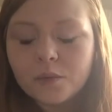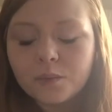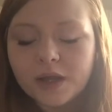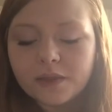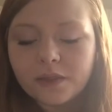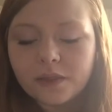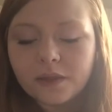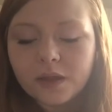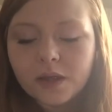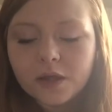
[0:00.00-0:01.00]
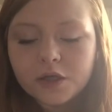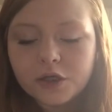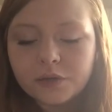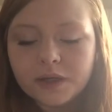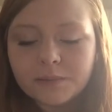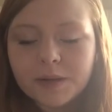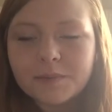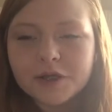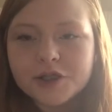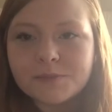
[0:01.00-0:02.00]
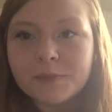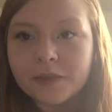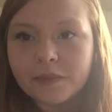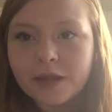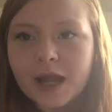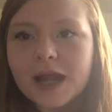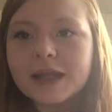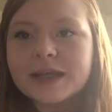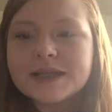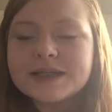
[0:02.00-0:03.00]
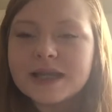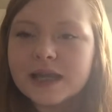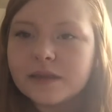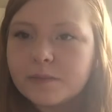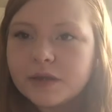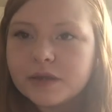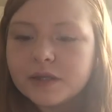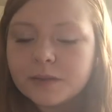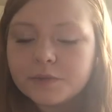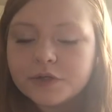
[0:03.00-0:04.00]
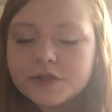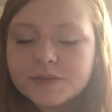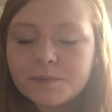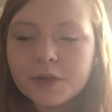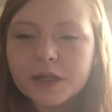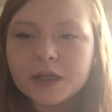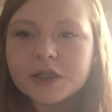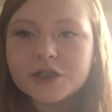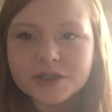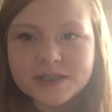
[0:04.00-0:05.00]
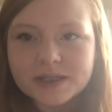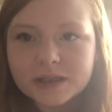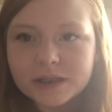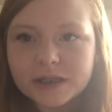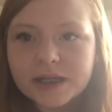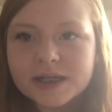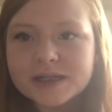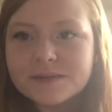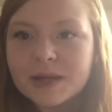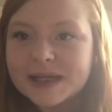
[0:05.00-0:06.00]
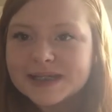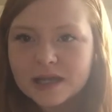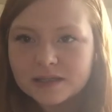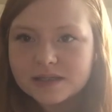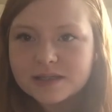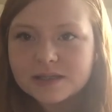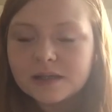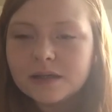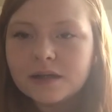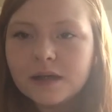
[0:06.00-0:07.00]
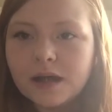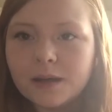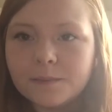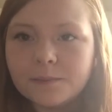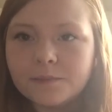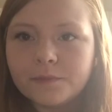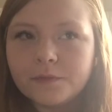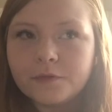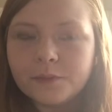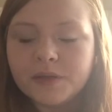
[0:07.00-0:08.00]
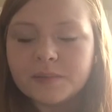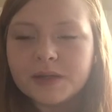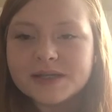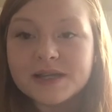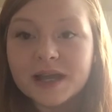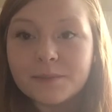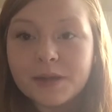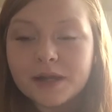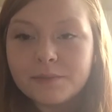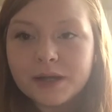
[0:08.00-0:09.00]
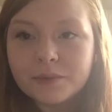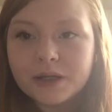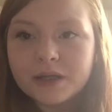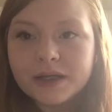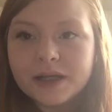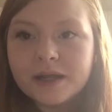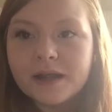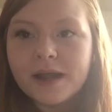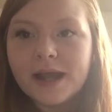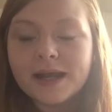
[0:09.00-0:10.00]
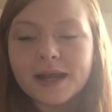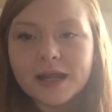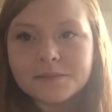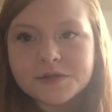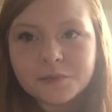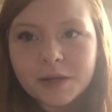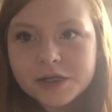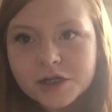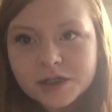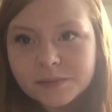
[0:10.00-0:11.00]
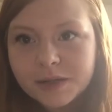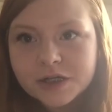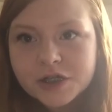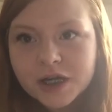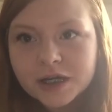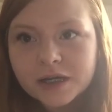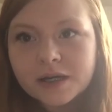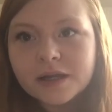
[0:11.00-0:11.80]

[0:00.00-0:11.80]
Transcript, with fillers: with doing my budget monthly. I like seeing the monthly numbers, but logistically it doesn't make sense um, for me because I get paid bi-weekly and I am so paycheck to paycheck